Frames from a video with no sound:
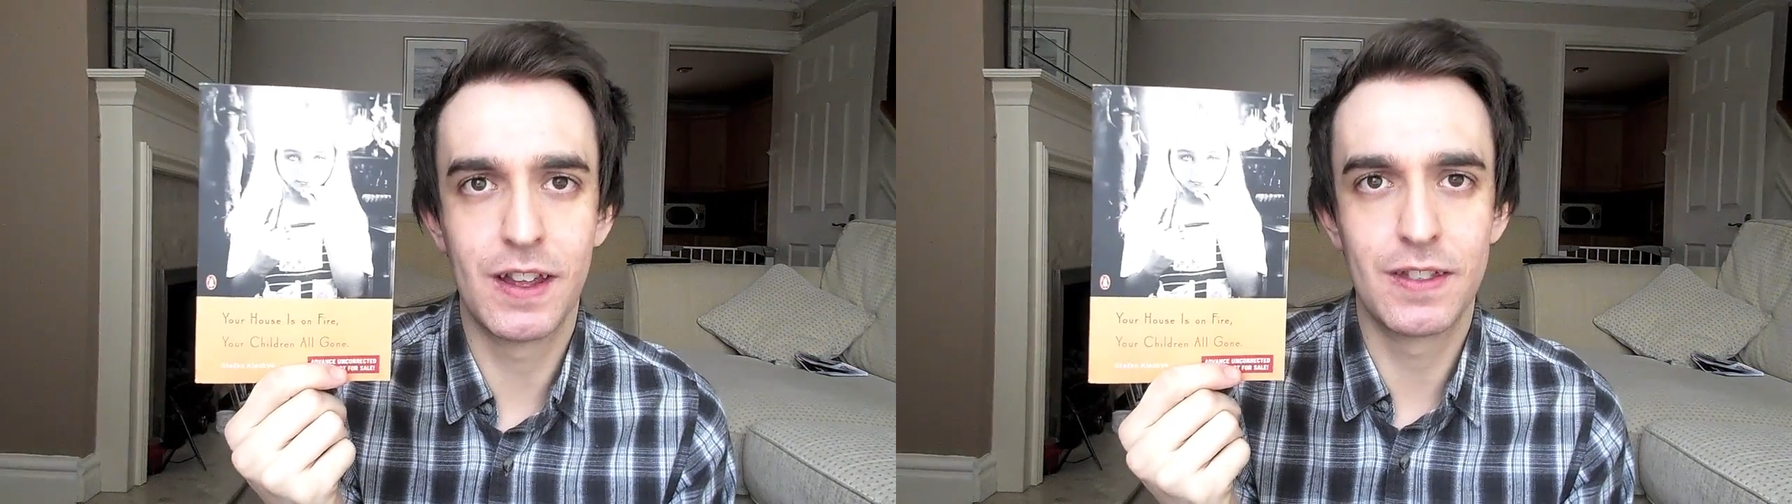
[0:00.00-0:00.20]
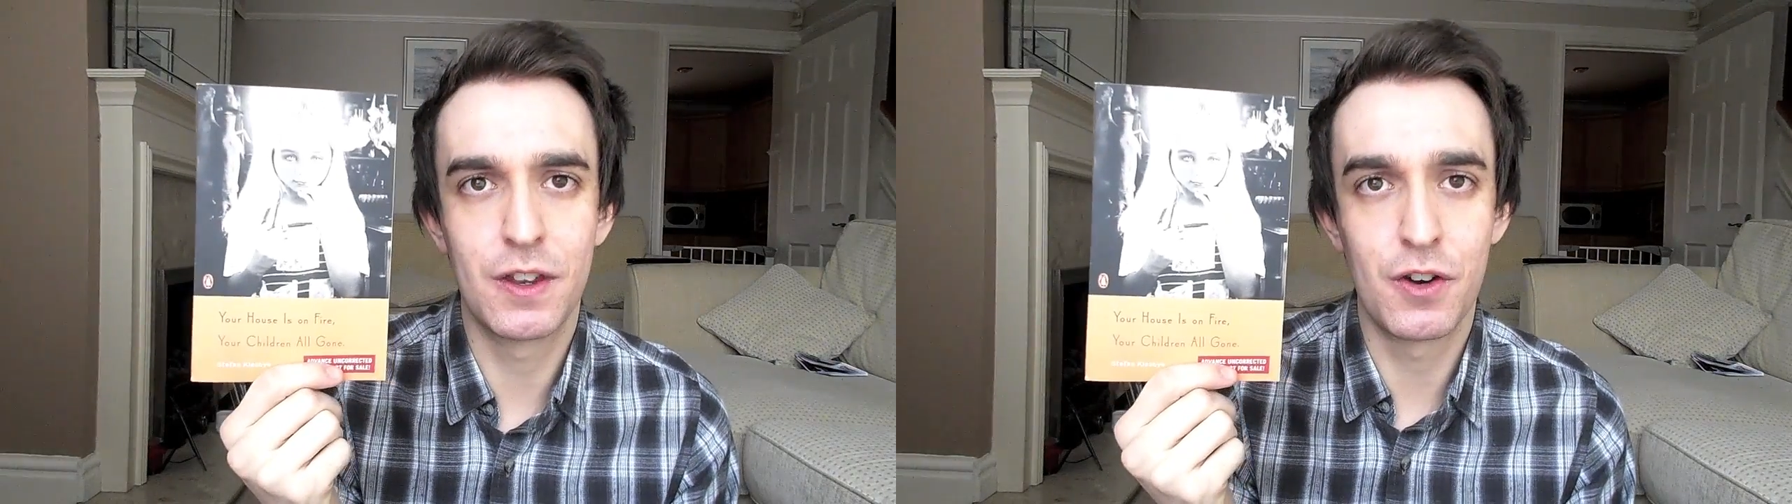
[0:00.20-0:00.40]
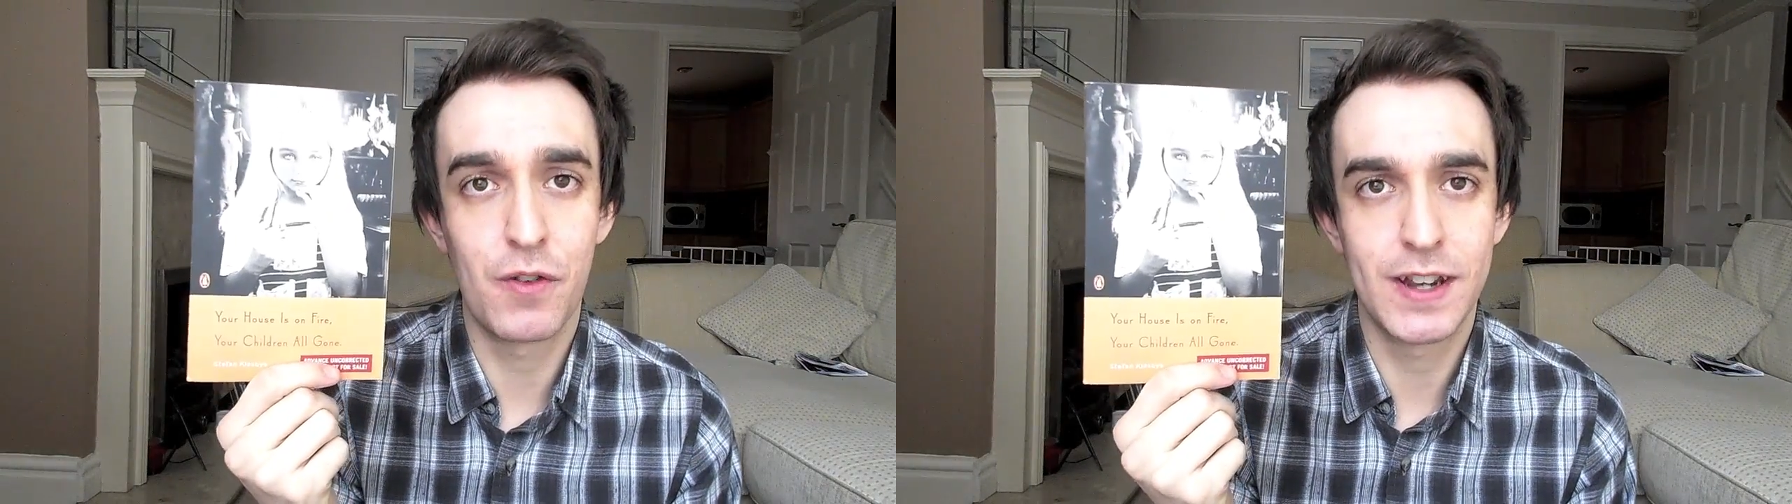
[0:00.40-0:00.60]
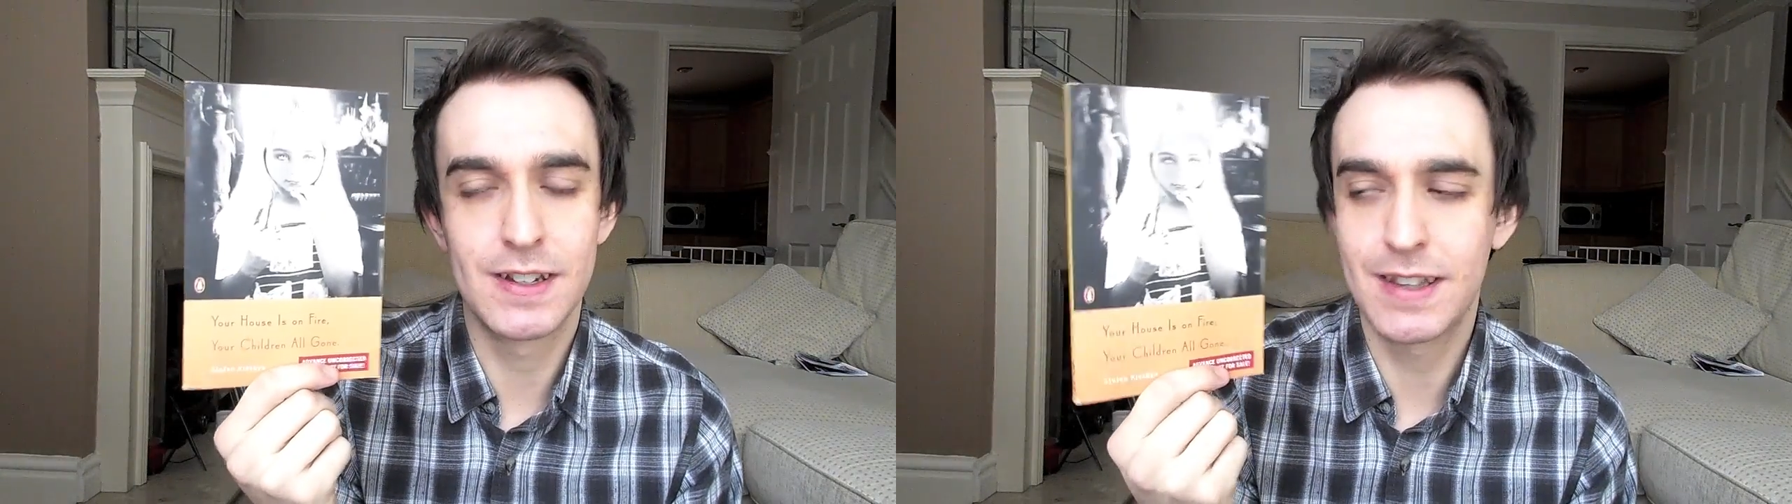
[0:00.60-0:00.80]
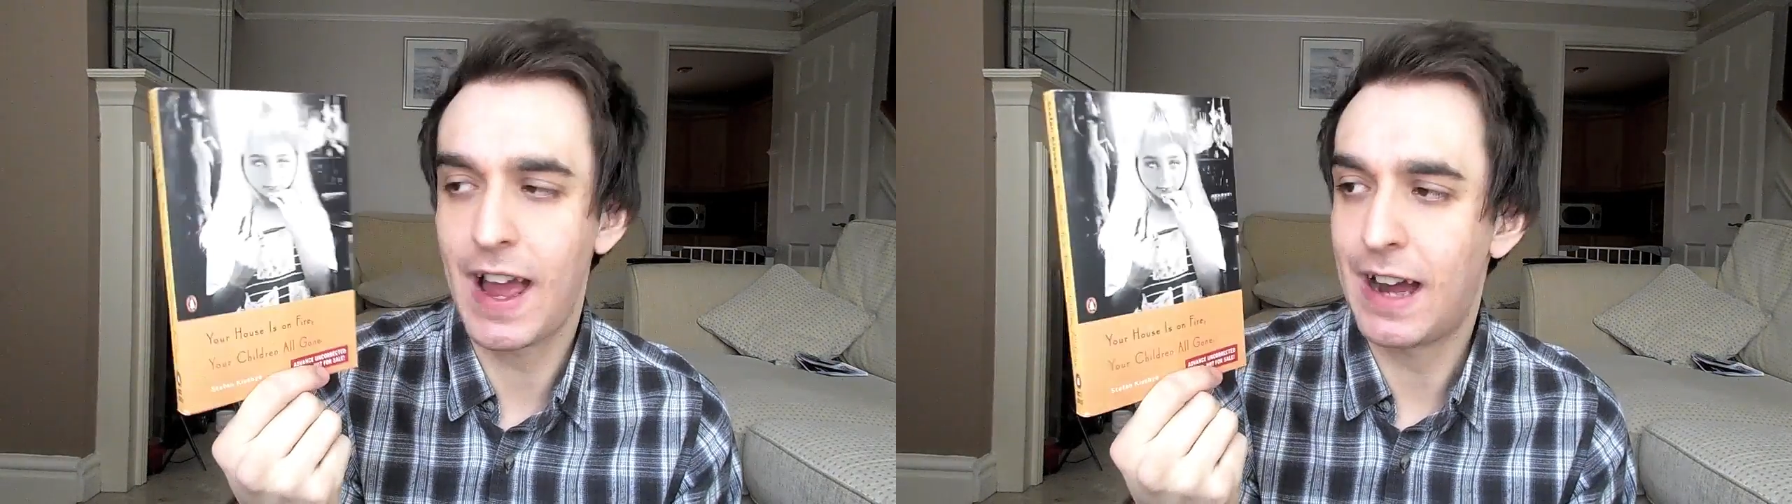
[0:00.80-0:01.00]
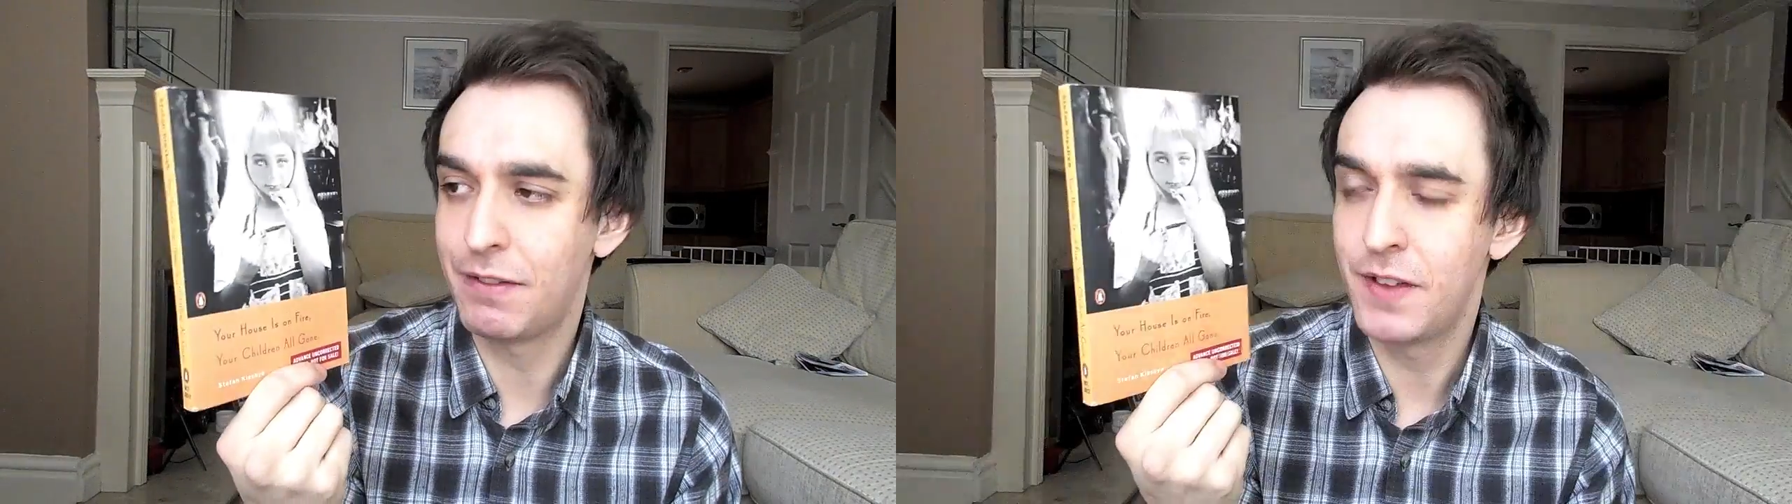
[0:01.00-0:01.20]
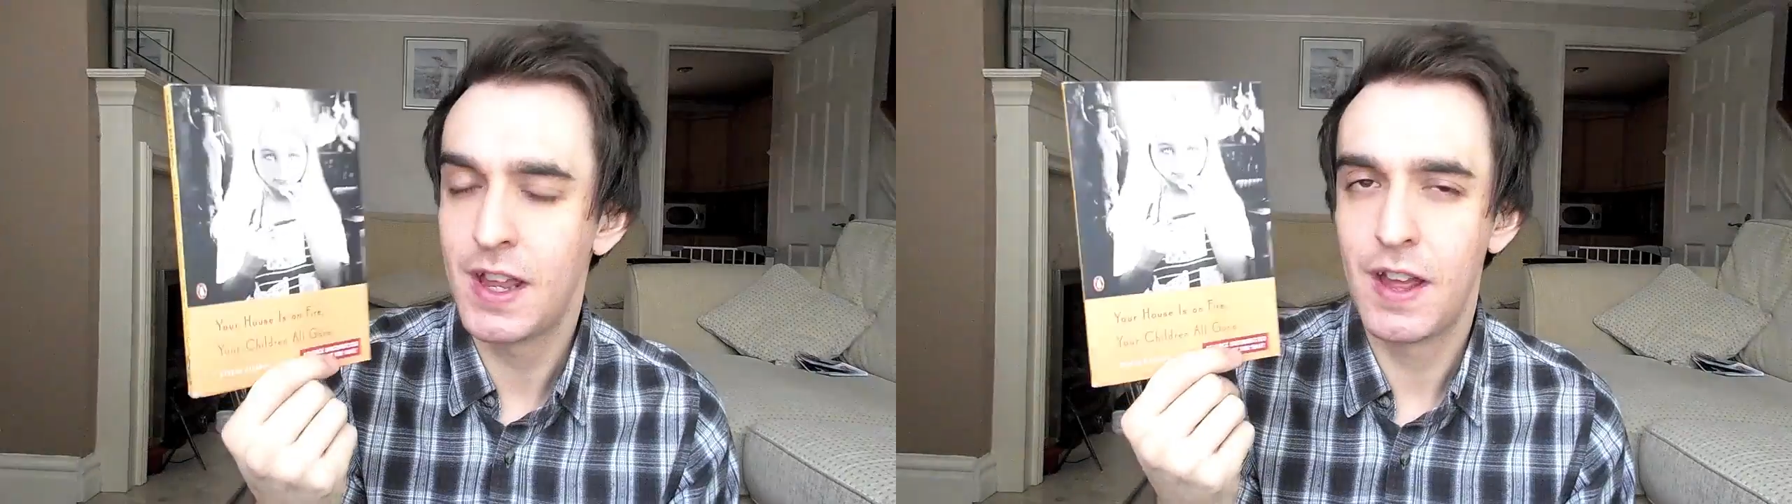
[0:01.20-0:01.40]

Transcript: that the narrators have